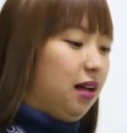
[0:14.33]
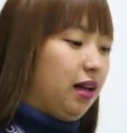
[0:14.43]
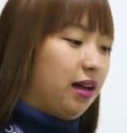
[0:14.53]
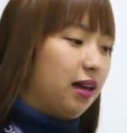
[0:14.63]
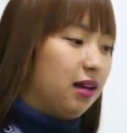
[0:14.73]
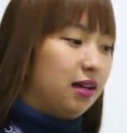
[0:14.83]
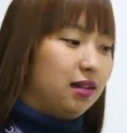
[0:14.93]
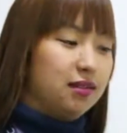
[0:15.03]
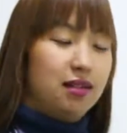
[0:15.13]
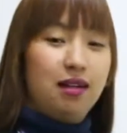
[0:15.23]

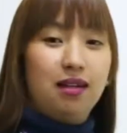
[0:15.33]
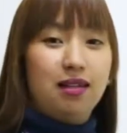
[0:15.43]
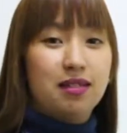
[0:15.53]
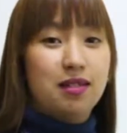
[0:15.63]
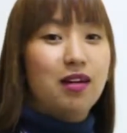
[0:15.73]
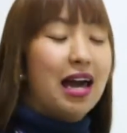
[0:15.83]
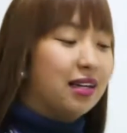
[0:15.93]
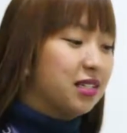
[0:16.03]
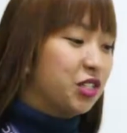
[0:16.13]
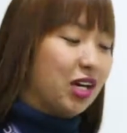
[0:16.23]
And let's go
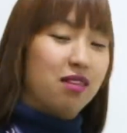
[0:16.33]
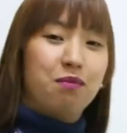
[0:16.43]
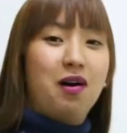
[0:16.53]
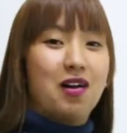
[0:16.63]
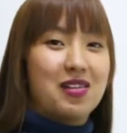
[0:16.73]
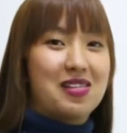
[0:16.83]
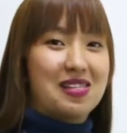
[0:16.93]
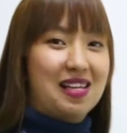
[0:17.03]
ahead and check the box.